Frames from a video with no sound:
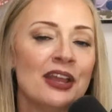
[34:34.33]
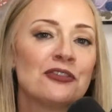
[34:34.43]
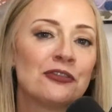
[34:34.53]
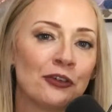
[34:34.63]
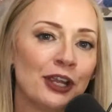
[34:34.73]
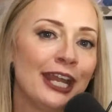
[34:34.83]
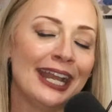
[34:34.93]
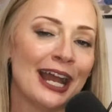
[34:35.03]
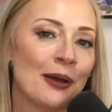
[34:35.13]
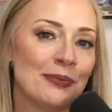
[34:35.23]
freeing
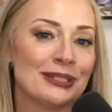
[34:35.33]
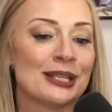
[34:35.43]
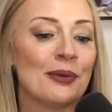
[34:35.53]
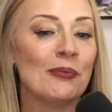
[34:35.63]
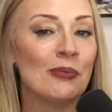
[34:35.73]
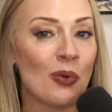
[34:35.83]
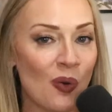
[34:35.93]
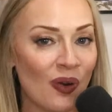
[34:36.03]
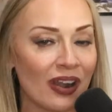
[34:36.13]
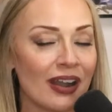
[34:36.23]
up some
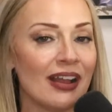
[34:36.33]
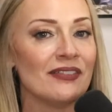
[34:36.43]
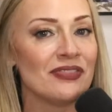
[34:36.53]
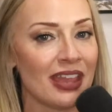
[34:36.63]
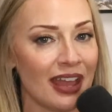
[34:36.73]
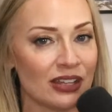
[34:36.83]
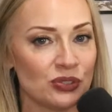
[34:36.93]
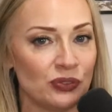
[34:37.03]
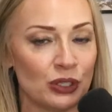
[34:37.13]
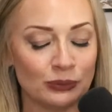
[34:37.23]
more of the cash
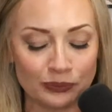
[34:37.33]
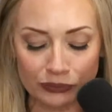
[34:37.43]
flow.